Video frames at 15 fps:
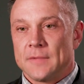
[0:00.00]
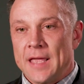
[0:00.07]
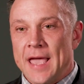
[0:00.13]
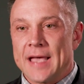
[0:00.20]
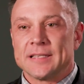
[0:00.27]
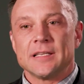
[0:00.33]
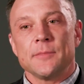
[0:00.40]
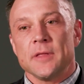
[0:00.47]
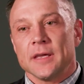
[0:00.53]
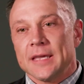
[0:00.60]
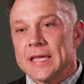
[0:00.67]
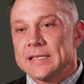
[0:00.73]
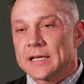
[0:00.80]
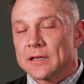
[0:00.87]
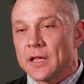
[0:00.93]
Yeah, some of the
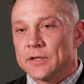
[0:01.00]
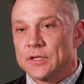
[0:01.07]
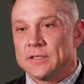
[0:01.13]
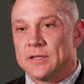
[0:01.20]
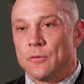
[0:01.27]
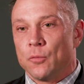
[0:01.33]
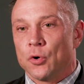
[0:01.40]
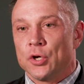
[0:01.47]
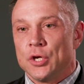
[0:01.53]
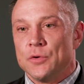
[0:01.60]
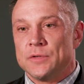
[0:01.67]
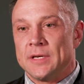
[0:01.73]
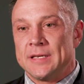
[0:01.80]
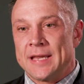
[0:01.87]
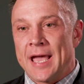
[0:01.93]
key technologies that we're
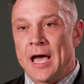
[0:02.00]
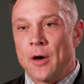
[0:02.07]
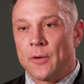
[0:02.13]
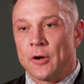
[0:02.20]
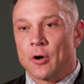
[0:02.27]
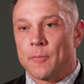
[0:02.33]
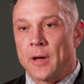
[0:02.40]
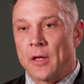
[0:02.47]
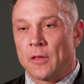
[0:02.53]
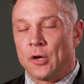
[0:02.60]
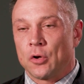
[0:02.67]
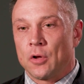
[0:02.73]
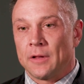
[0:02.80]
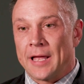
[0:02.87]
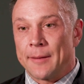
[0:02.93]
using now in our
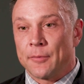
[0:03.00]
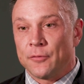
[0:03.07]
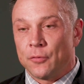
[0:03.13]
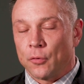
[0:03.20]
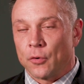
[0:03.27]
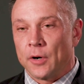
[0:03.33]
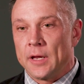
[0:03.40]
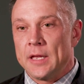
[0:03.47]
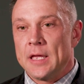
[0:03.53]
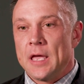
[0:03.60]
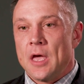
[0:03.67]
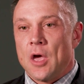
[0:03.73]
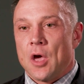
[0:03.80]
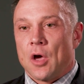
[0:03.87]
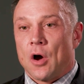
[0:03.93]
biological laboratory
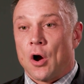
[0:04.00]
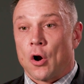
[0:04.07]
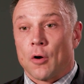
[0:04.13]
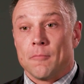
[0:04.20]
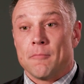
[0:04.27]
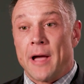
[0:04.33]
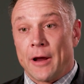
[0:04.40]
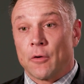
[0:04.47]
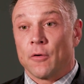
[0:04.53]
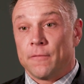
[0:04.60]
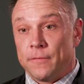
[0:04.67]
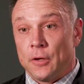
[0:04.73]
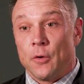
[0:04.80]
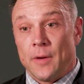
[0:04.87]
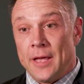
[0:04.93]
are
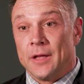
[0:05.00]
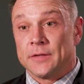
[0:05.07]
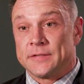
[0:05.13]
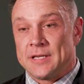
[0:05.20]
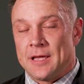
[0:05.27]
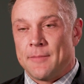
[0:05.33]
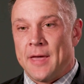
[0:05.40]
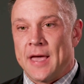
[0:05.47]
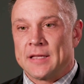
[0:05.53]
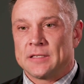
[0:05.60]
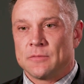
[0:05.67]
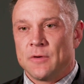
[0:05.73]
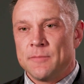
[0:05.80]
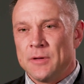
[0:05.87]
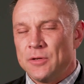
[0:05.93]
microflow
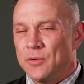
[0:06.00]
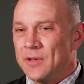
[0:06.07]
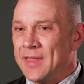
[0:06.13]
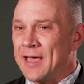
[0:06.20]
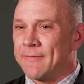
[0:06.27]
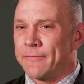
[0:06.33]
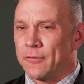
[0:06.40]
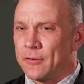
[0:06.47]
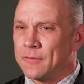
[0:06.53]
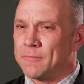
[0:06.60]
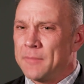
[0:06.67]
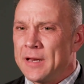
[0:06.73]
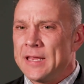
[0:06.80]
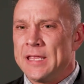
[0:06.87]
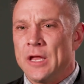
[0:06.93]
LCMS. We've been doing that for
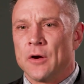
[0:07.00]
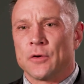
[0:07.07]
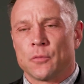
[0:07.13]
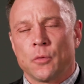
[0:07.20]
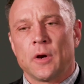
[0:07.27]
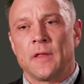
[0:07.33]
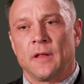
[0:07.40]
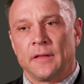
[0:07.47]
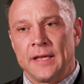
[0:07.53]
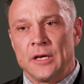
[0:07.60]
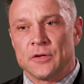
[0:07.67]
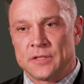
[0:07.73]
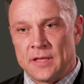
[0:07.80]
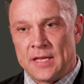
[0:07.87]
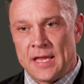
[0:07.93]
many years. We're one of the
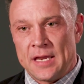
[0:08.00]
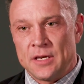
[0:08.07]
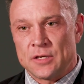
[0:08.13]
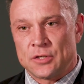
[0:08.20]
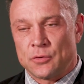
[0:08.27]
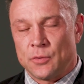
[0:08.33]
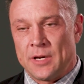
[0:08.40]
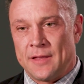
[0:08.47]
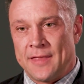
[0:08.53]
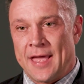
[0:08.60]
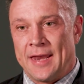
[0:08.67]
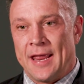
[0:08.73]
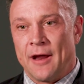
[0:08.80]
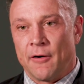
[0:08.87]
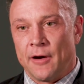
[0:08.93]
leaders in the industry in
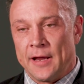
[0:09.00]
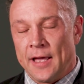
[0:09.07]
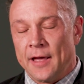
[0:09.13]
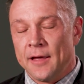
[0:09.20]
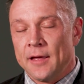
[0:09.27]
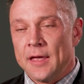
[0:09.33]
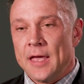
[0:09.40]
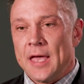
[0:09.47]
that area.